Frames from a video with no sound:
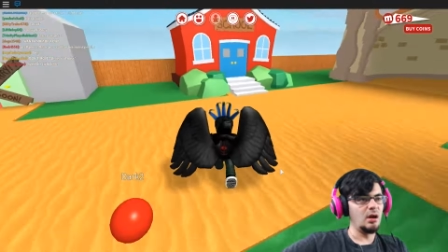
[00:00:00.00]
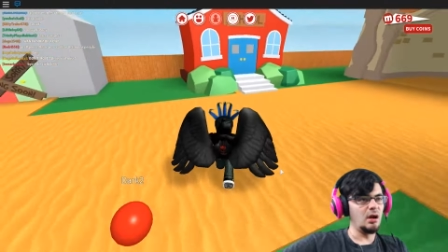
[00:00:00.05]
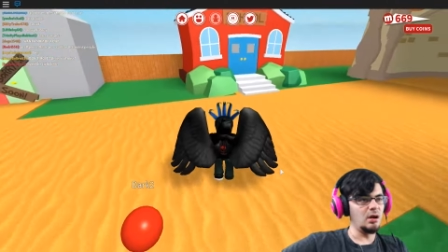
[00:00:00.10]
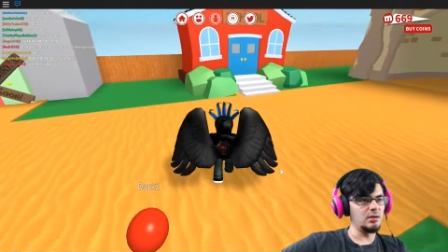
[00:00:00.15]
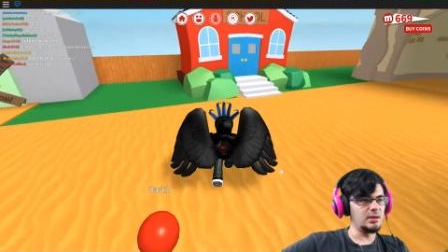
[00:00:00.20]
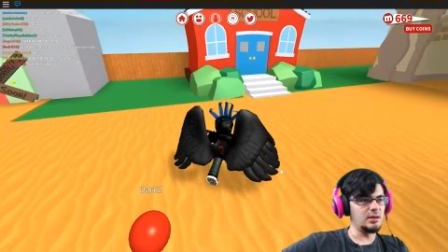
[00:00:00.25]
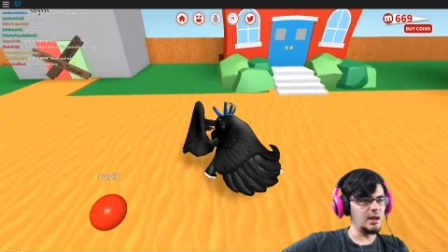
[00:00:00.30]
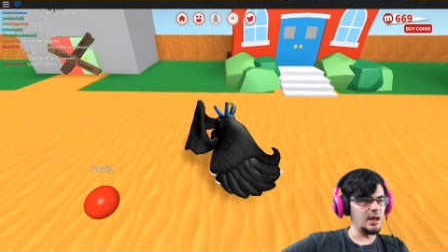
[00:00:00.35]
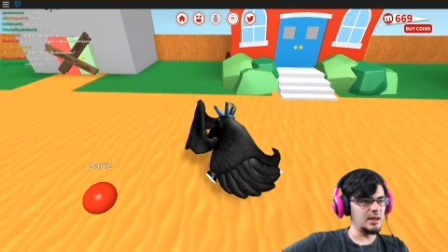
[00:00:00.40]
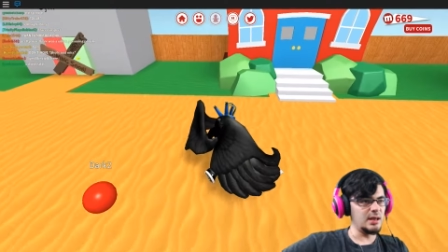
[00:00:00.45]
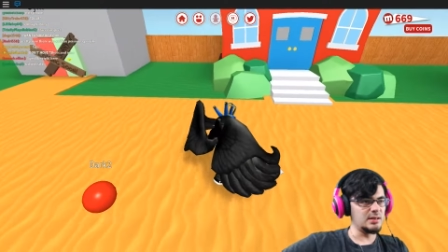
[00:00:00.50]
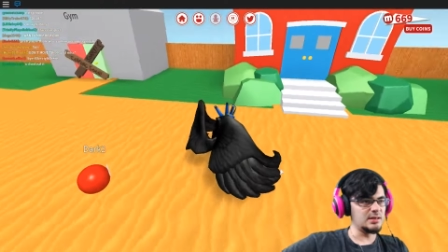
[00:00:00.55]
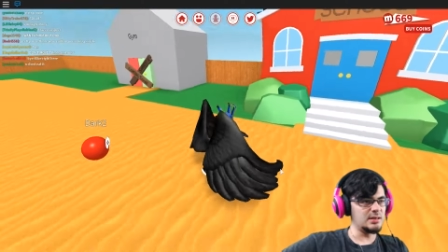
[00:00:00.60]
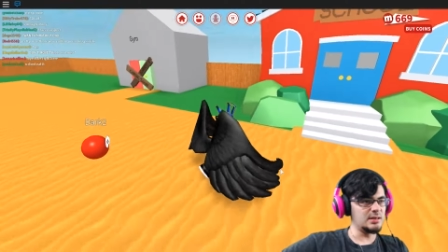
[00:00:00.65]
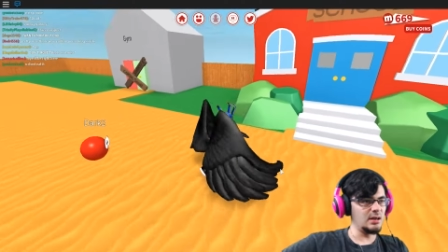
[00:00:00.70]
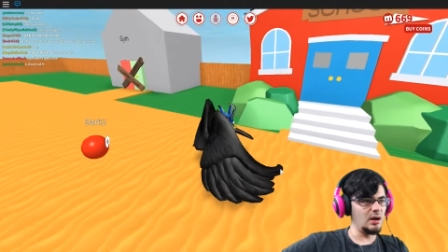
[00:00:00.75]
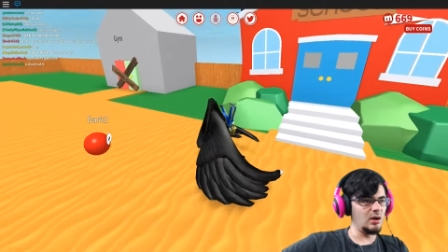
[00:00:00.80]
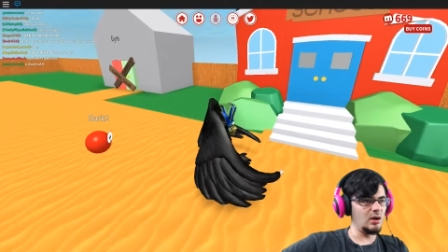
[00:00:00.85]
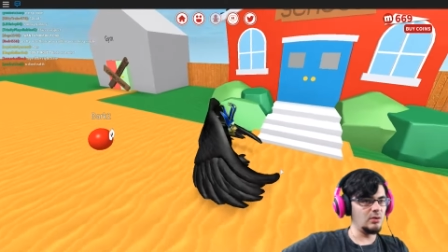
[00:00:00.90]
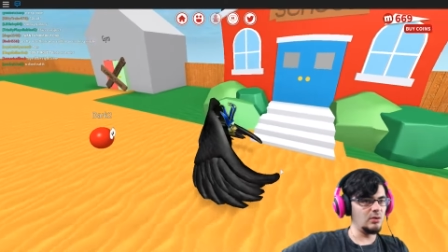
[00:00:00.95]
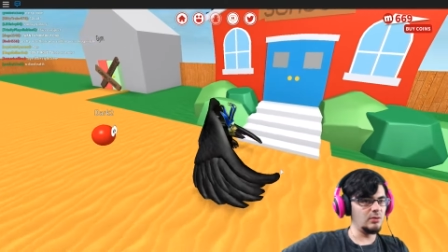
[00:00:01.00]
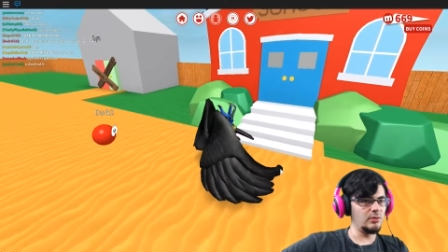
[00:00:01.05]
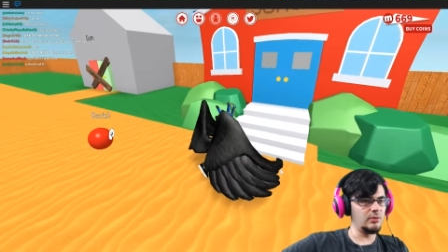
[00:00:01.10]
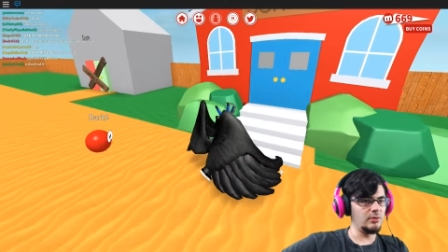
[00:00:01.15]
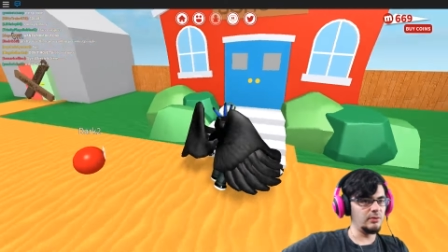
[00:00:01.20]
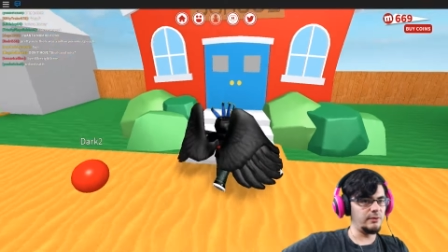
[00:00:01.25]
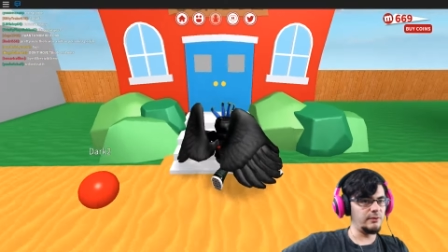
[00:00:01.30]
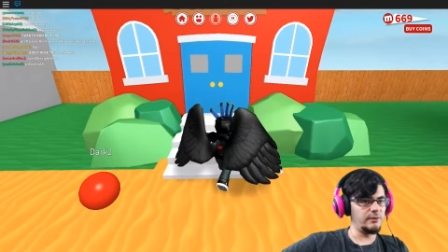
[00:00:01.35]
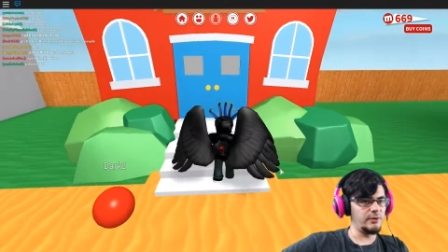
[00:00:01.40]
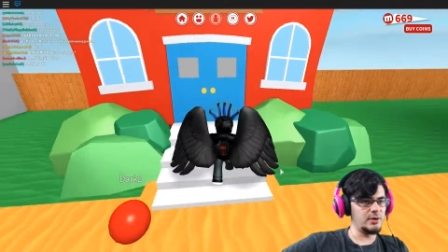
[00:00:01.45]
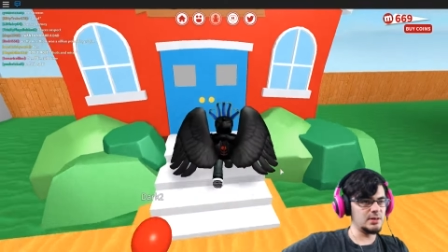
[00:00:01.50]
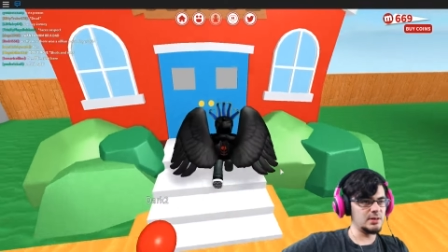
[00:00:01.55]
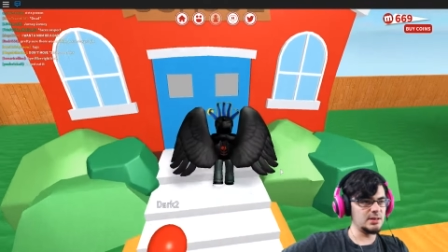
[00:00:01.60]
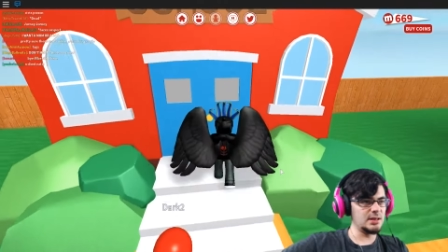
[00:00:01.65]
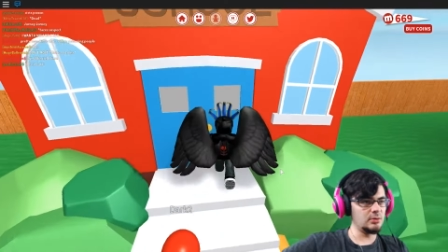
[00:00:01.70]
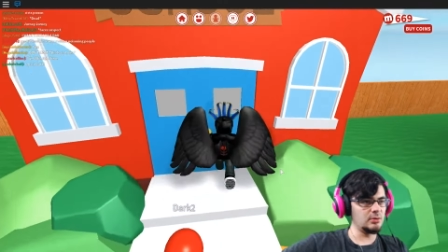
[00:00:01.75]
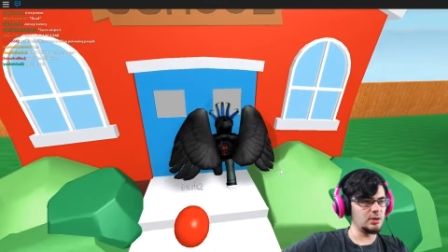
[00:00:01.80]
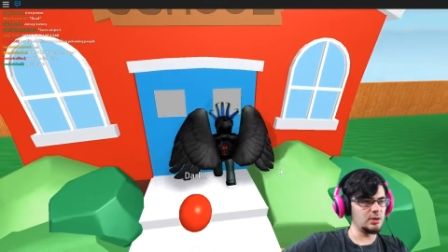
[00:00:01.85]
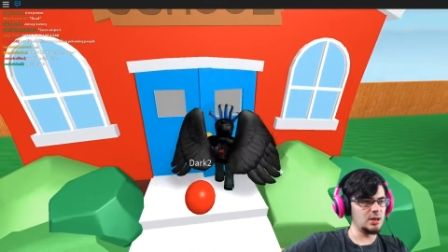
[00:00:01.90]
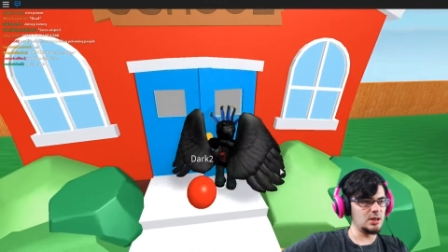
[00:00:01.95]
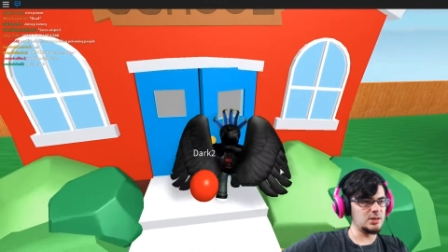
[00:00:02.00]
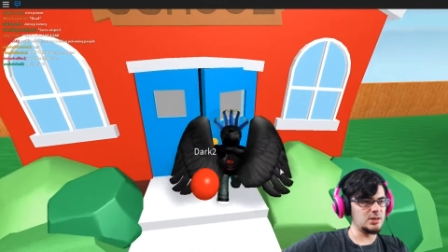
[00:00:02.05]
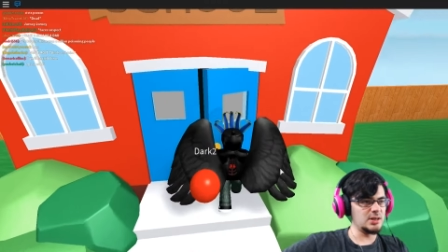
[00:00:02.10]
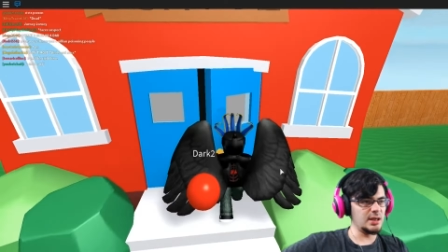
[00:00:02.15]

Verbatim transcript: Okay, so first thing we're gonna